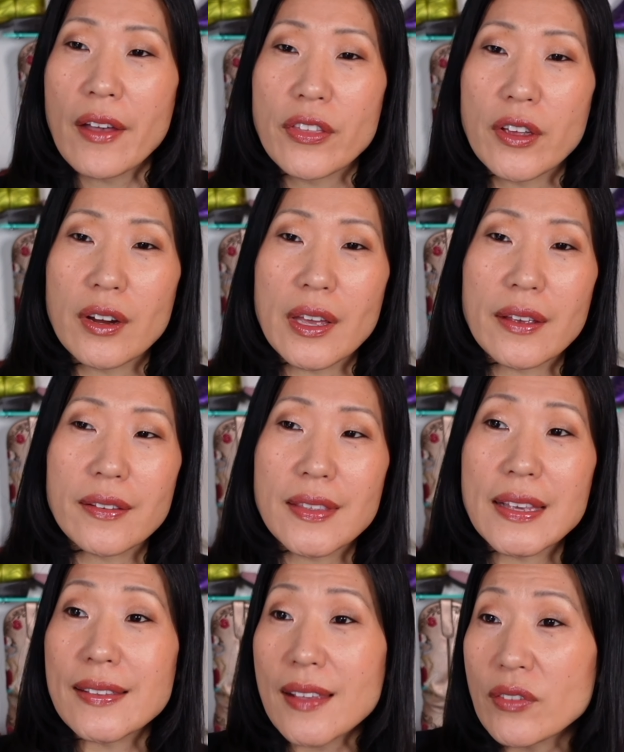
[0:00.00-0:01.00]
There is
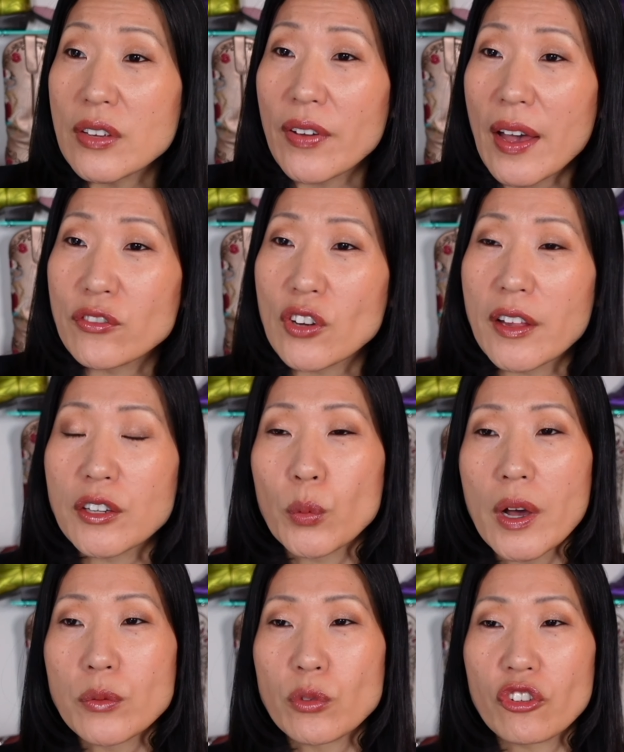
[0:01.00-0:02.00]
the $75
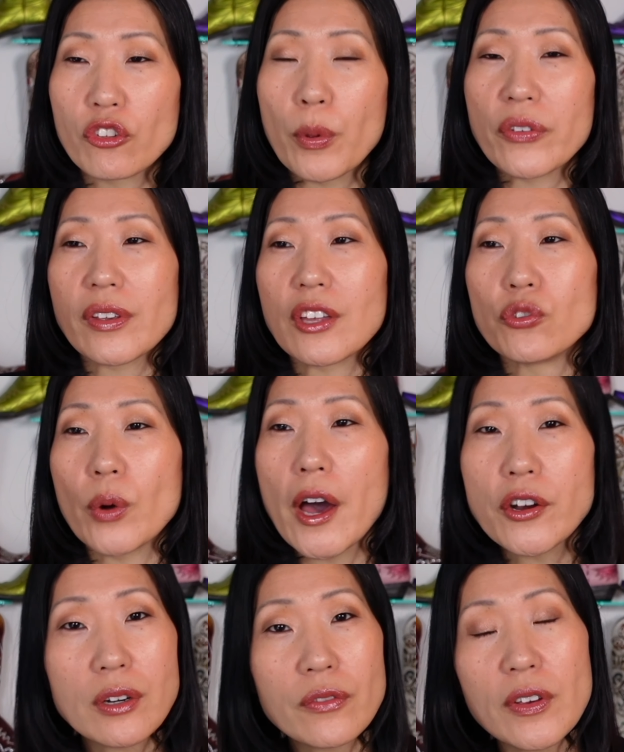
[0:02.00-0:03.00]
one, which is supposed to get you
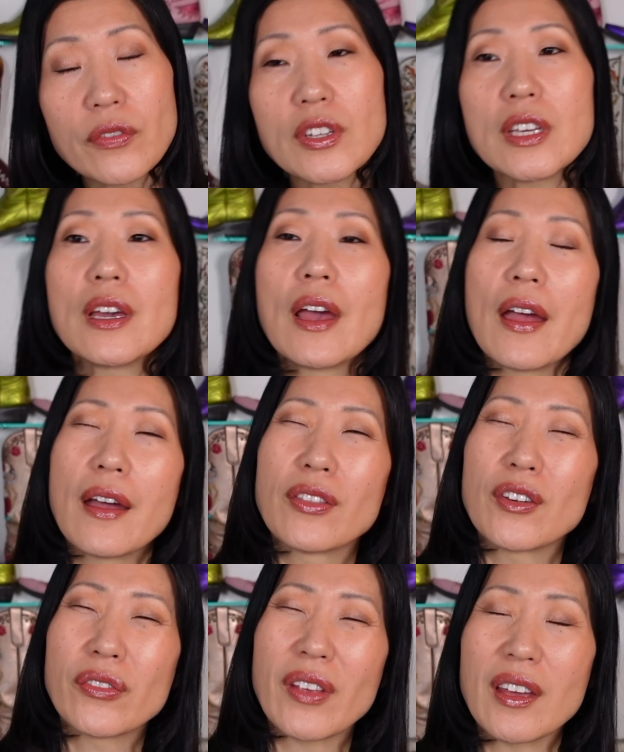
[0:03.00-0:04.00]
$150.
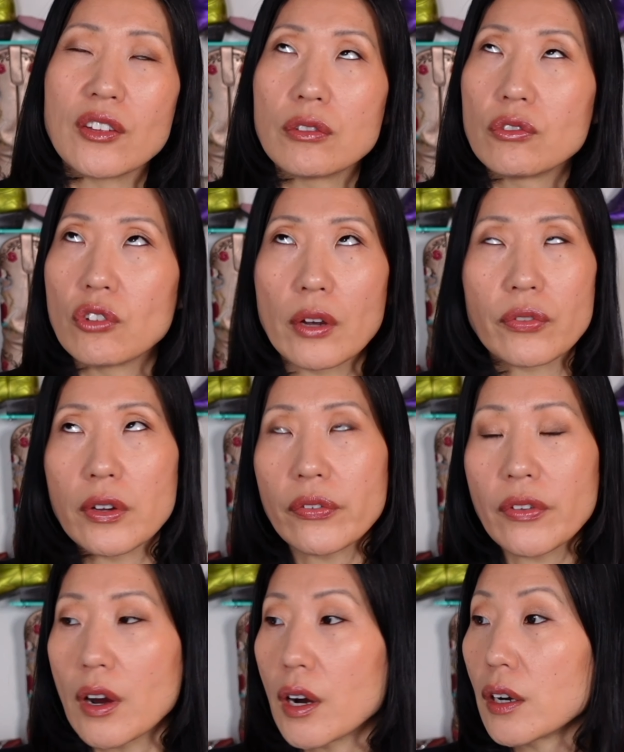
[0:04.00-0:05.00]
There's a Jeffree
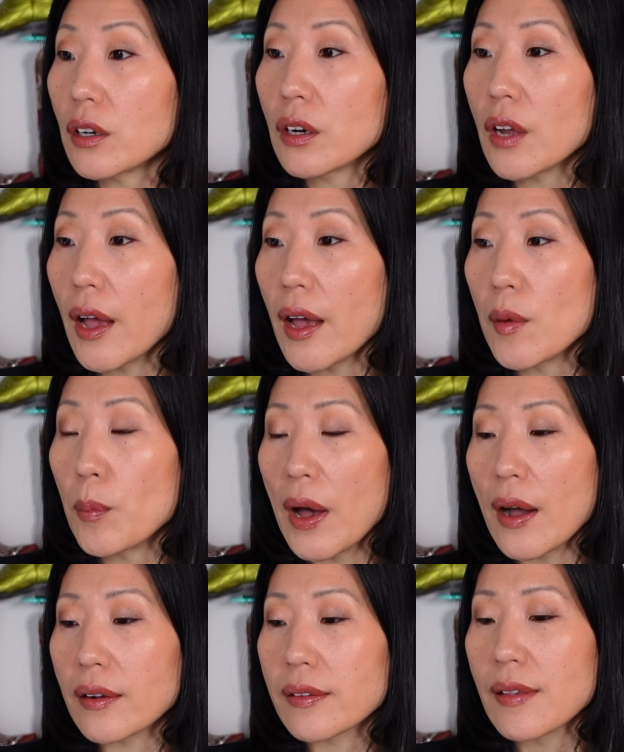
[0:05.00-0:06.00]
Star
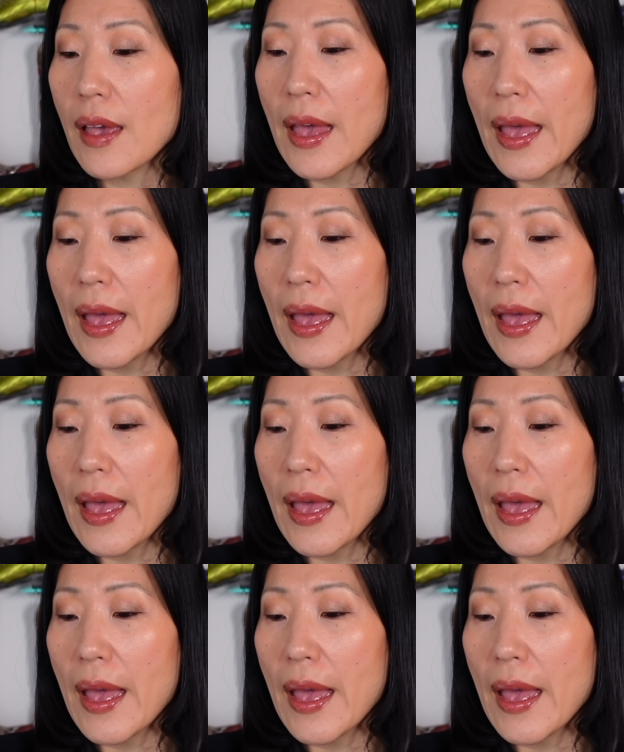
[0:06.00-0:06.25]
box,